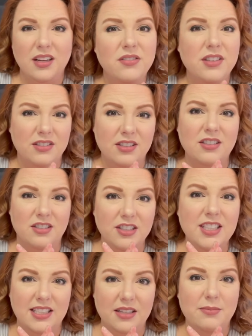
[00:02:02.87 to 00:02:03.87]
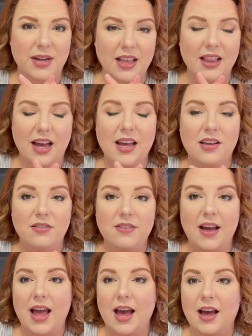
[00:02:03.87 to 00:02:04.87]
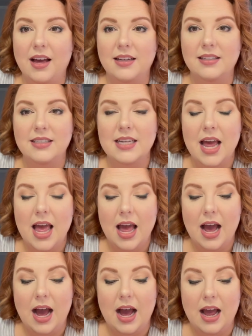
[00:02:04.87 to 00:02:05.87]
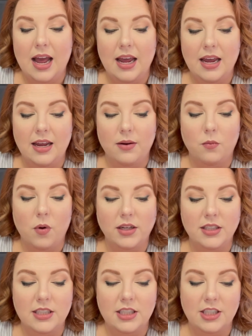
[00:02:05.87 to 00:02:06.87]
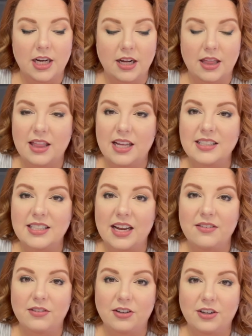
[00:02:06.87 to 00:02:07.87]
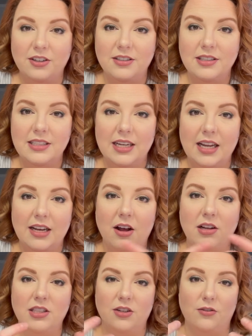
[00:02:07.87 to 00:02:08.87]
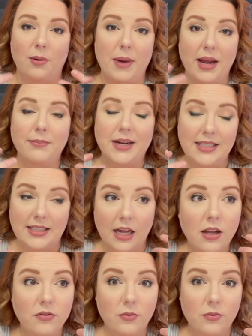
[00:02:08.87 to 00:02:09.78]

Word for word: a few surgeries in my life and I wanted to share the things I've learned and also remind myself